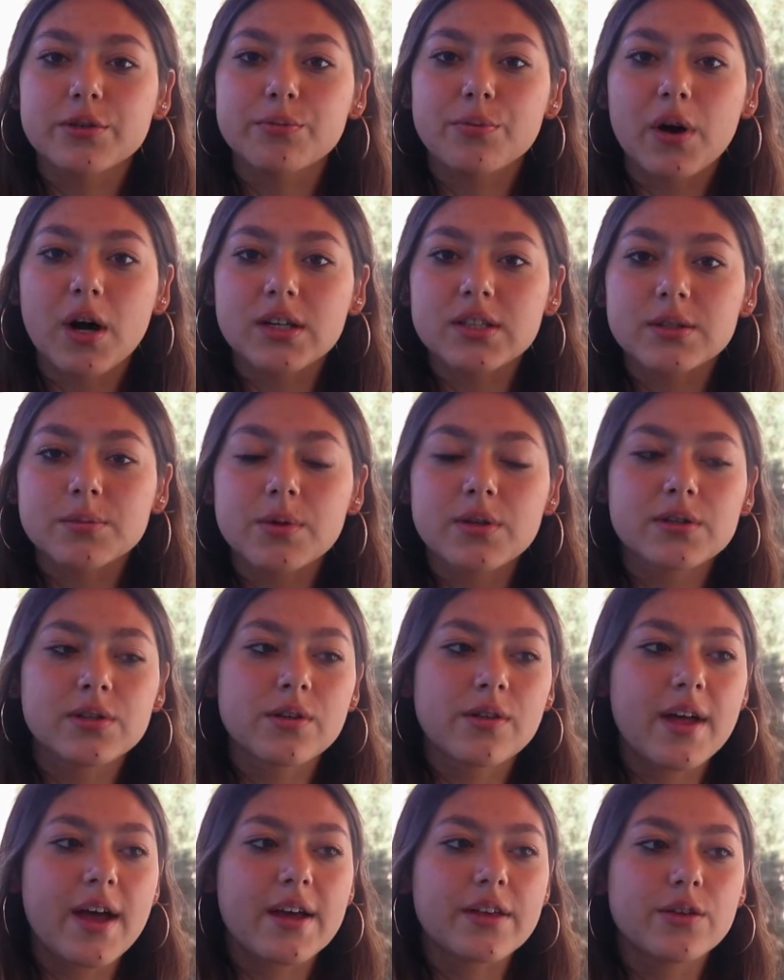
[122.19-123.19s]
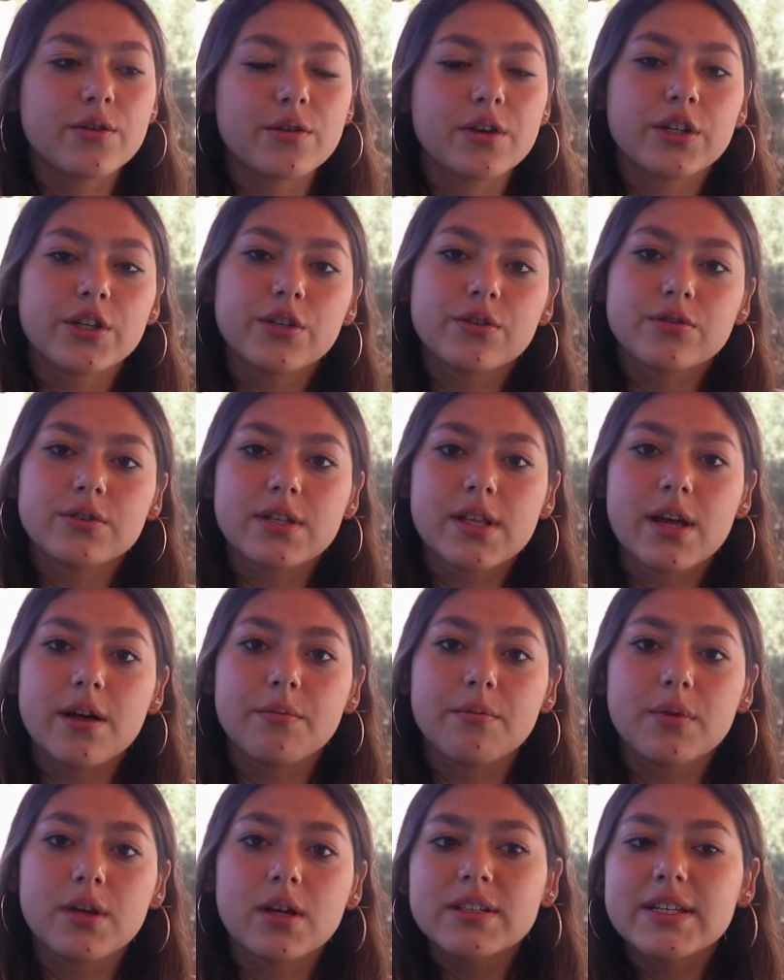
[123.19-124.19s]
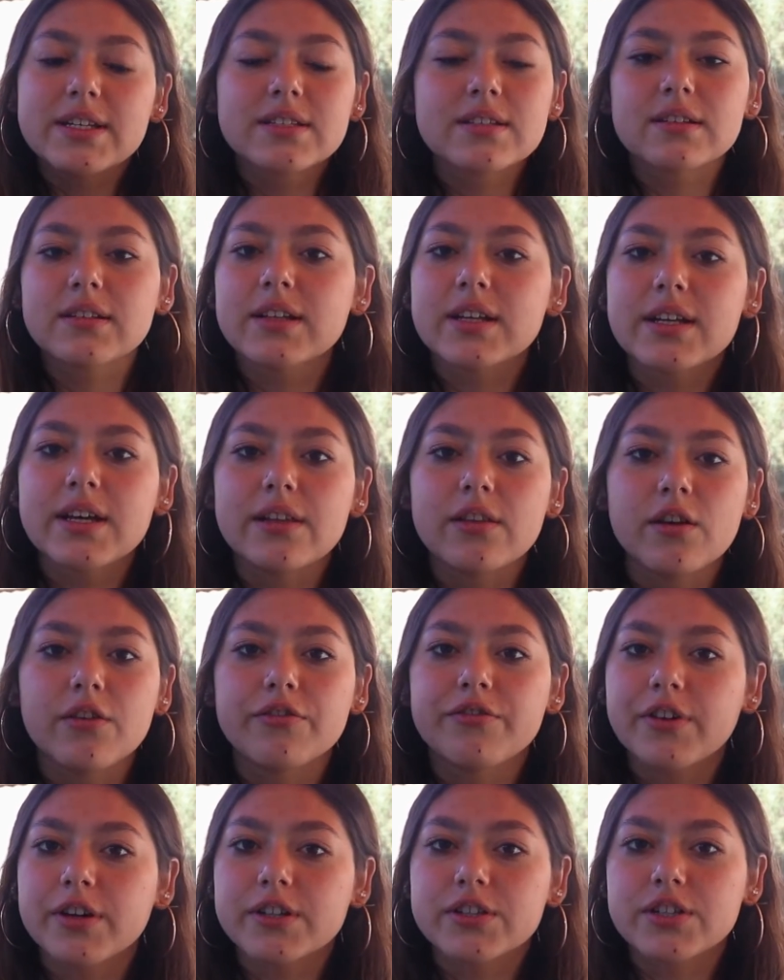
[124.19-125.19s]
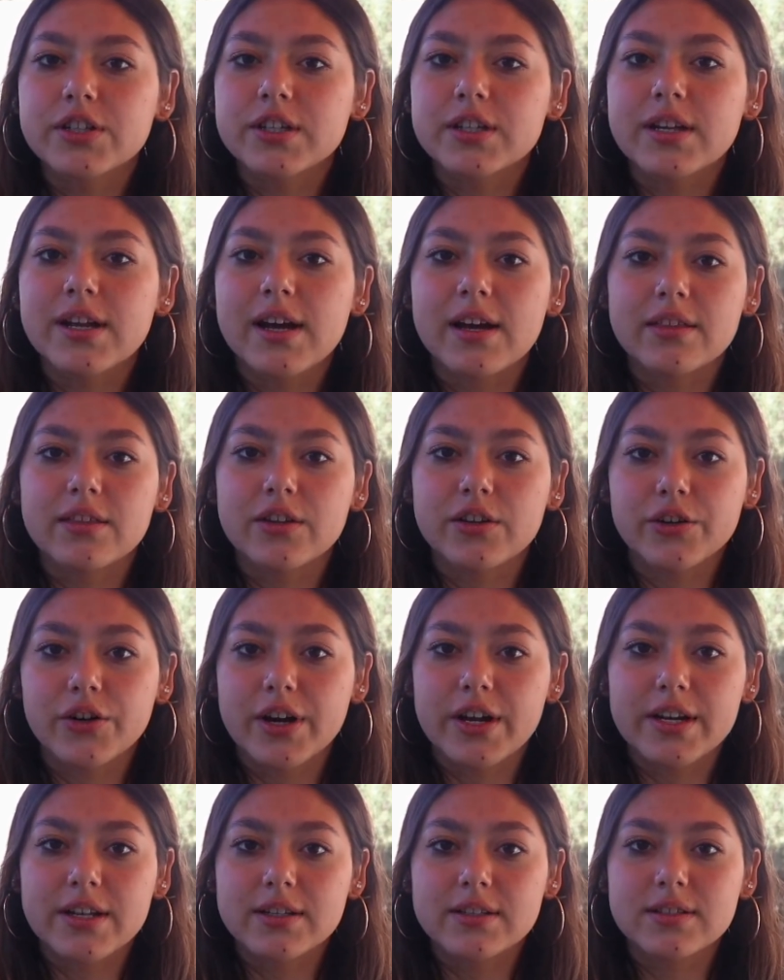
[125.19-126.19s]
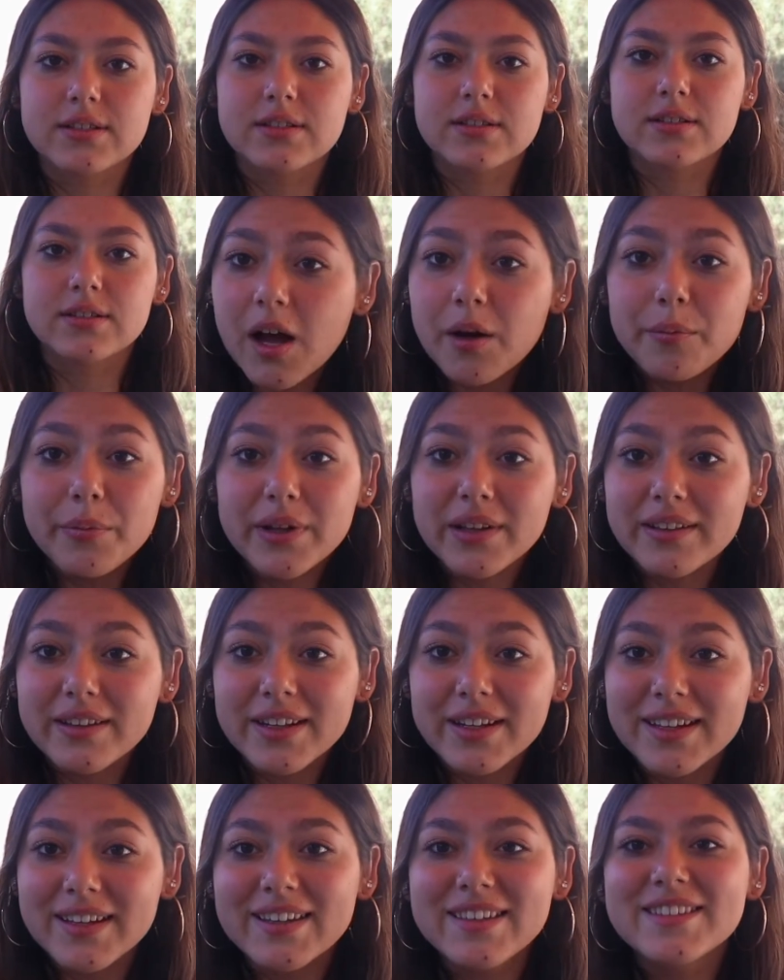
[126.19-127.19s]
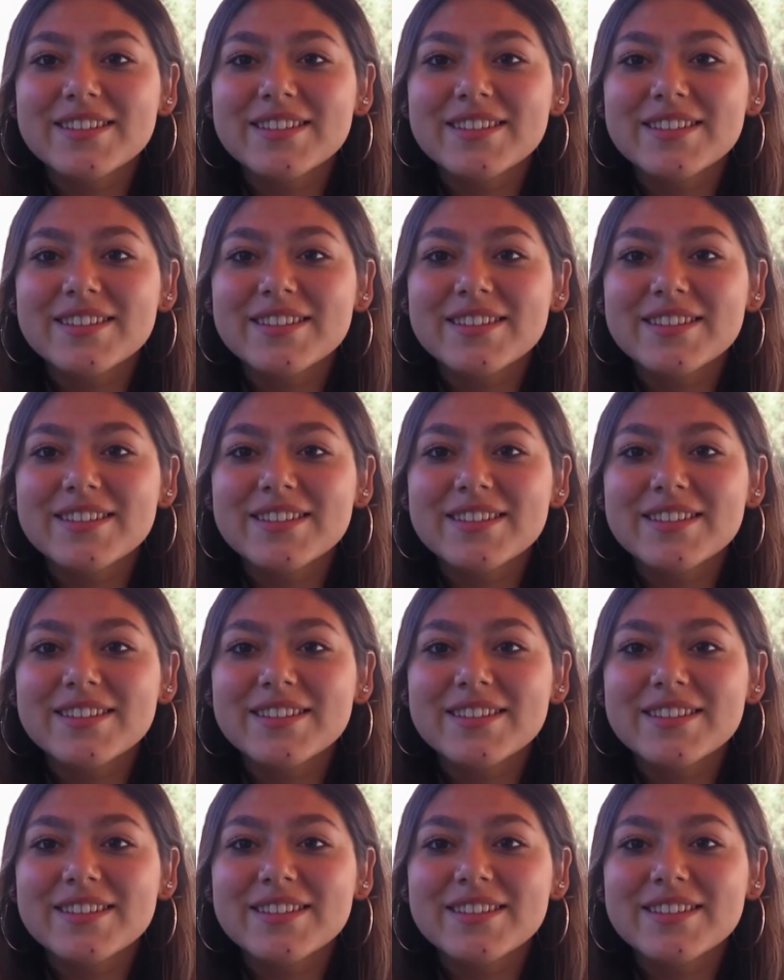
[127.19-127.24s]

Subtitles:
possible so that you can use them easily and they'll function at their greatest ability.